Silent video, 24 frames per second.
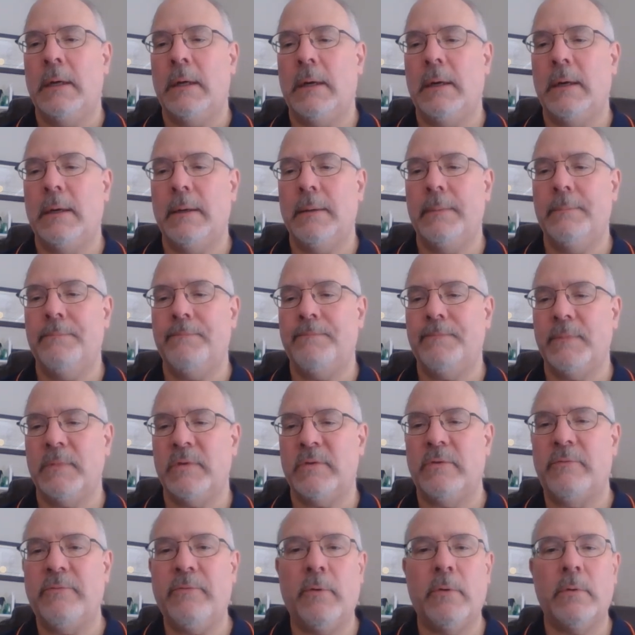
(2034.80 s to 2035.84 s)

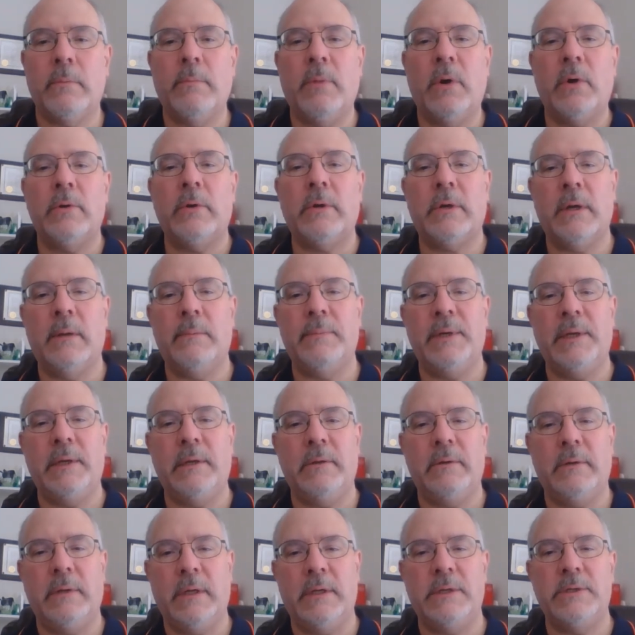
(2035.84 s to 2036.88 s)
So Ford Motor Company
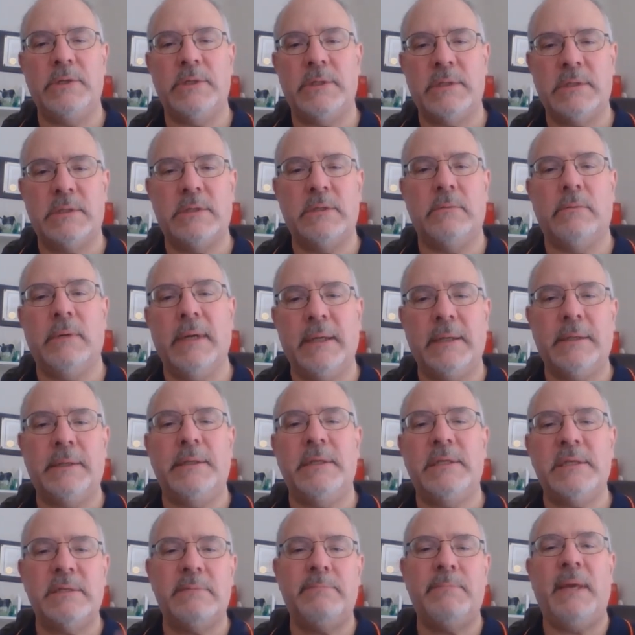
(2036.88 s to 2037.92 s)
could not just directly
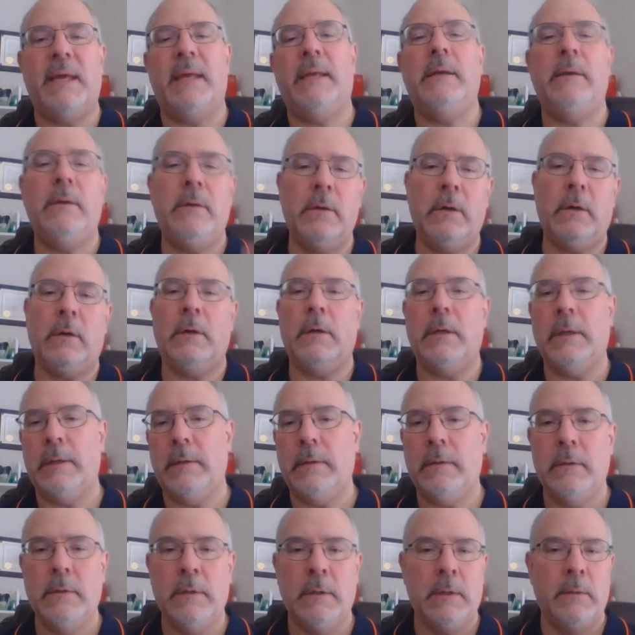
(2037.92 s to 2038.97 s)
spend on